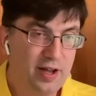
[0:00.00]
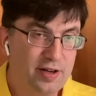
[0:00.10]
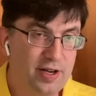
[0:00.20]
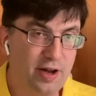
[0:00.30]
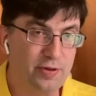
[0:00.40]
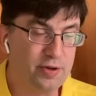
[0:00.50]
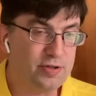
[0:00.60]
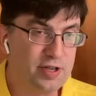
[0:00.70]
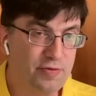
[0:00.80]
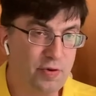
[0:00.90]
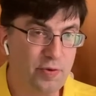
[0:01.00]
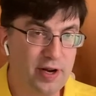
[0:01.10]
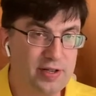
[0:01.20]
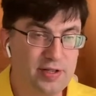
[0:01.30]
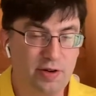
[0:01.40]
Now, there's different
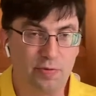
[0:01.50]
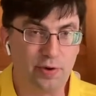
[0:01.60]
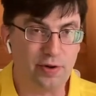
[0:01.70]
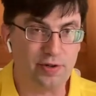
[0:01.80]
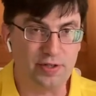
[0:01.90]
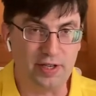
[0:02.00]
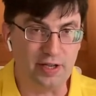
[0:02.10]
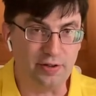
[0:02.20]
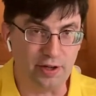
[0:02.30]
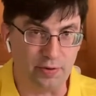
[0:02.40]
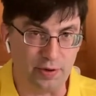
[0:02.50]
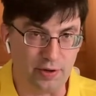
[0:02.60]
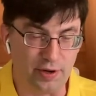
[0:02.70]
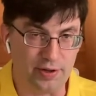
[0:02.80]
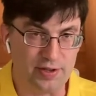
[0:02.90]
ways that we're dealing with
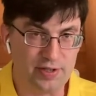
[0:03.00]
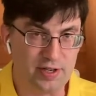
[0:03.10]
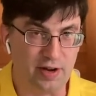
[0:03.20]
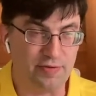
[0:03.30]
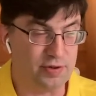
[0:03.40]
all this stuff.